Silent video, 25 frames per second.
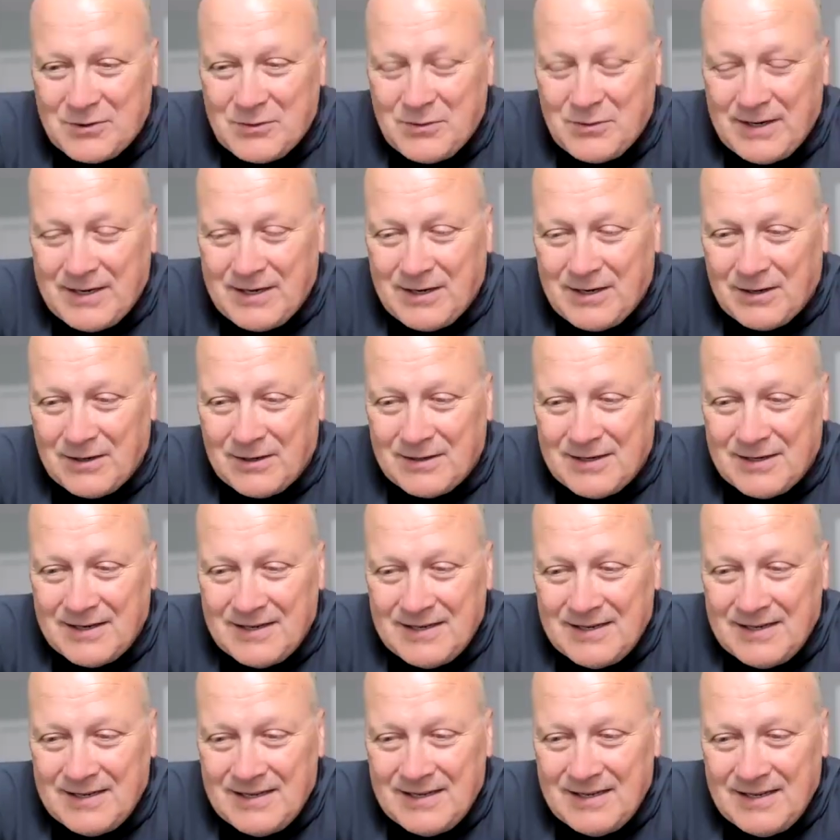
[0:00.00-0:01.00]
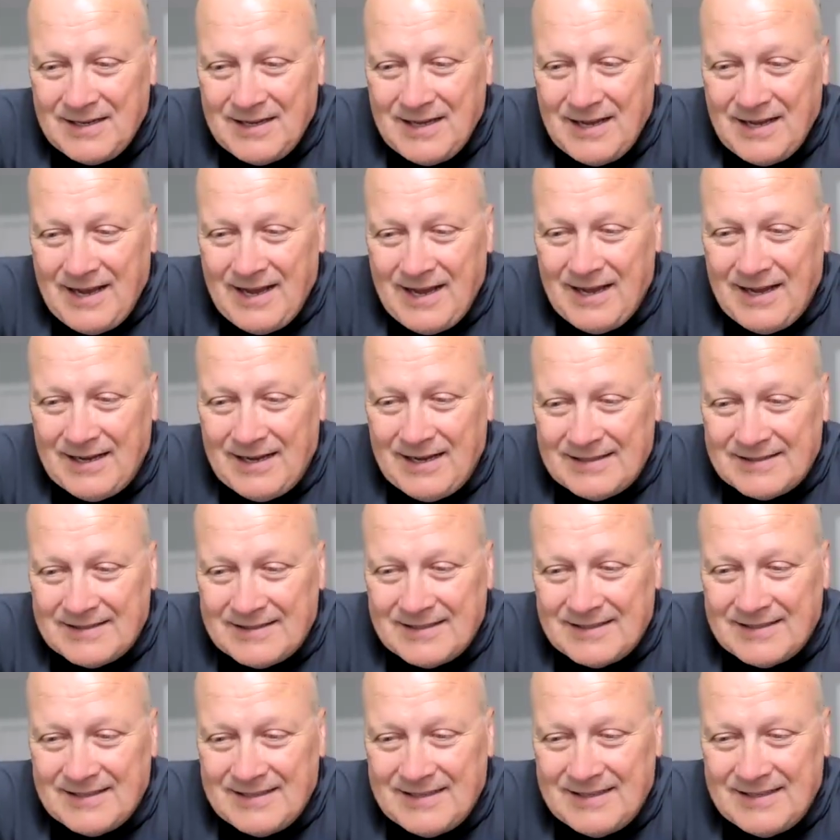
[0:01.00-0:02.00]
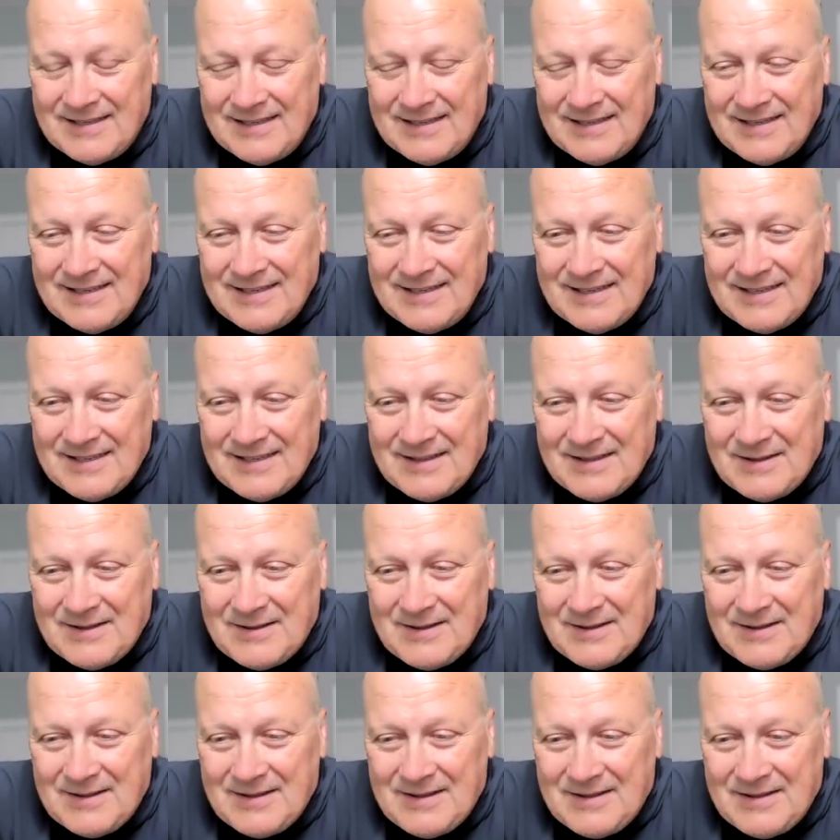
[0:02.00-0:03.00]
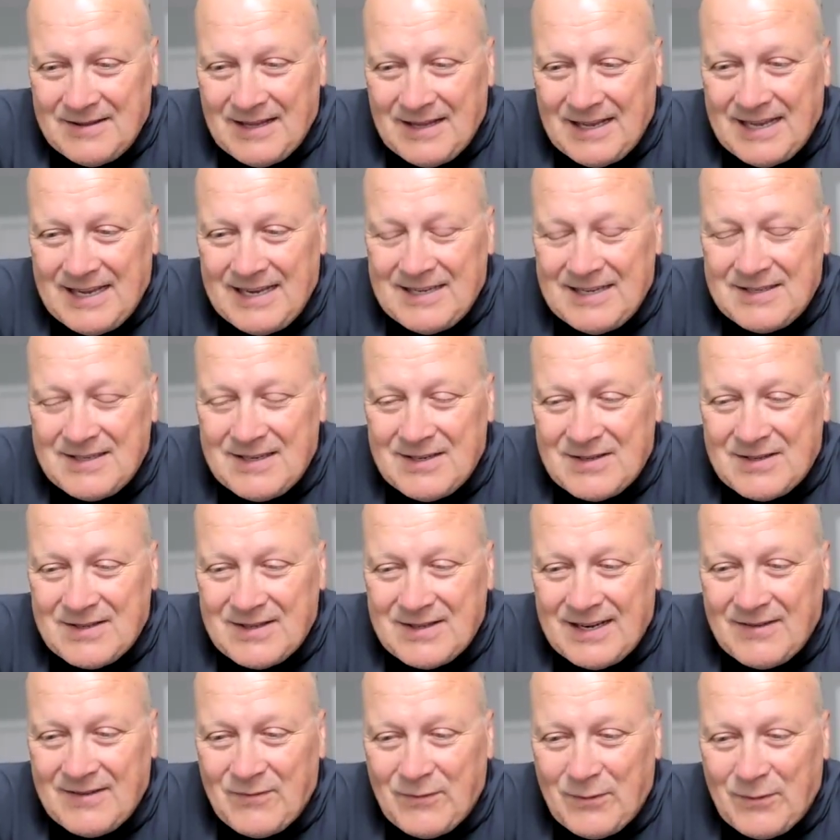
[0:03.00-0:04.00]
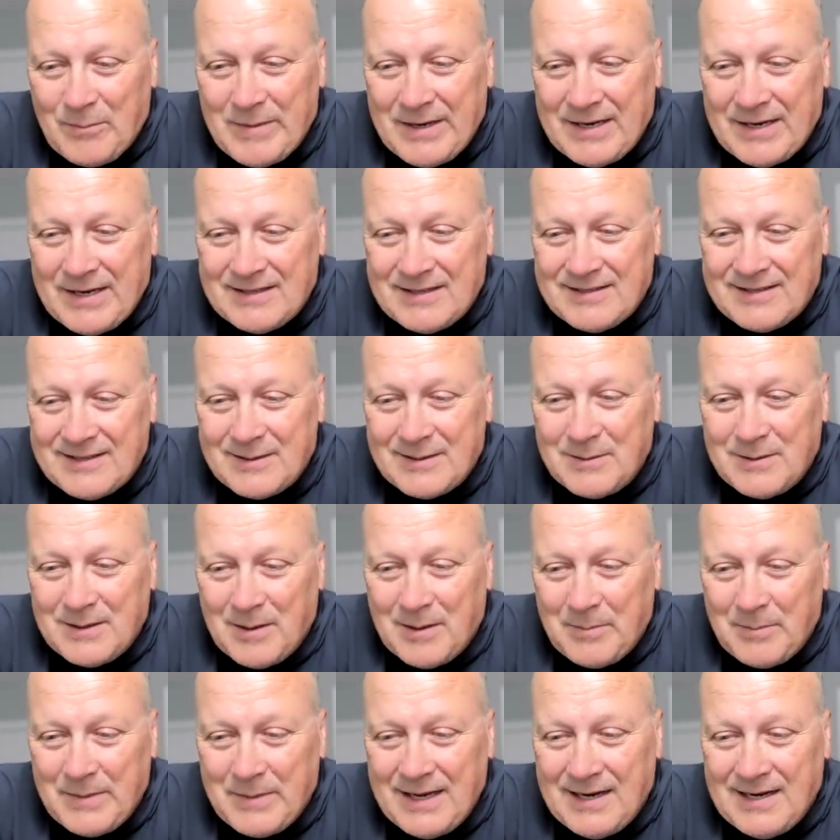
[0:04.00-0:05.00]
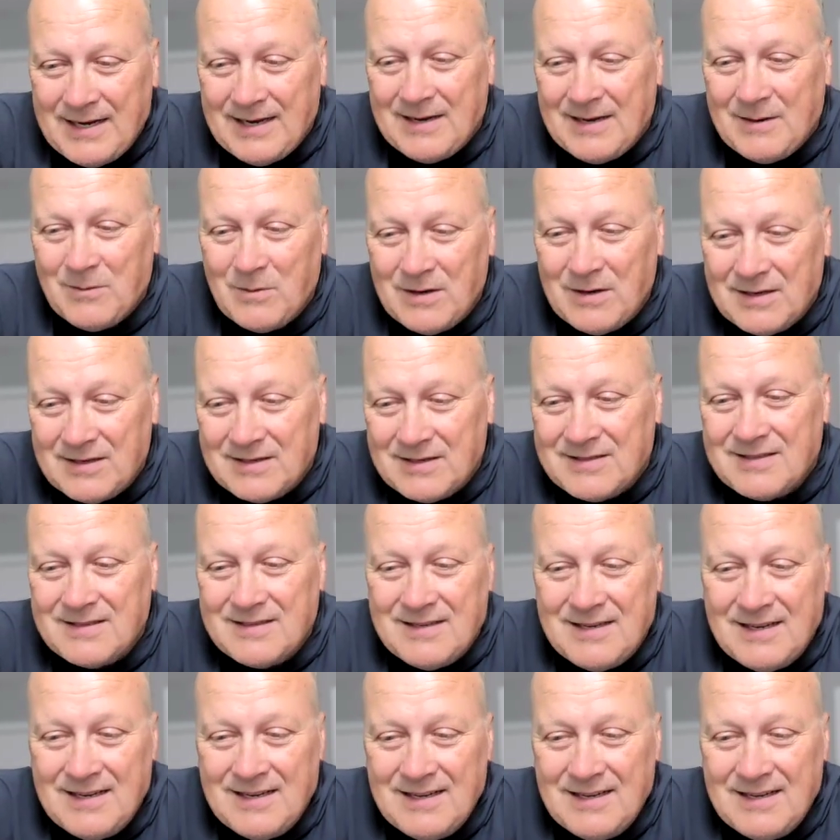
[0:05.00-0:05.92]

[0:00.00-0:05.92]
and triggered, and the easiest thing for me to do in a meeting was,